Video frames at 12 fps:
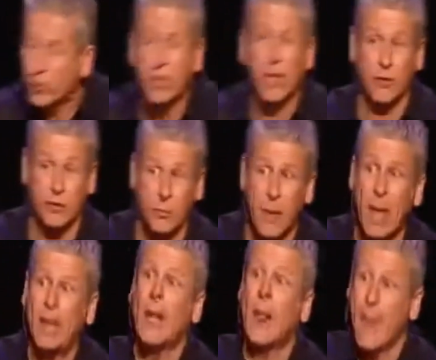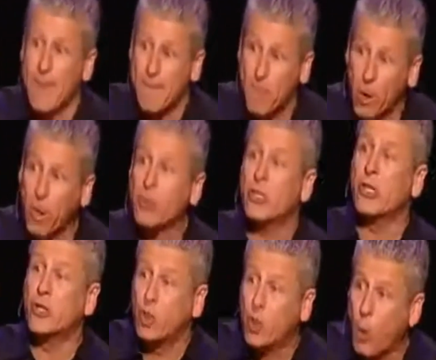two cells met and
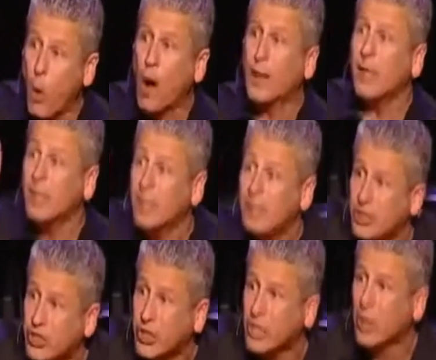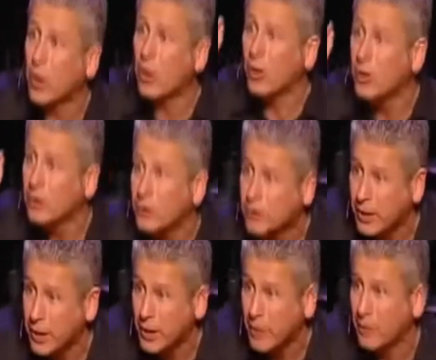merged into one single
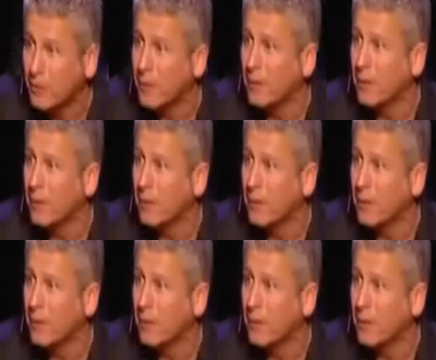cell.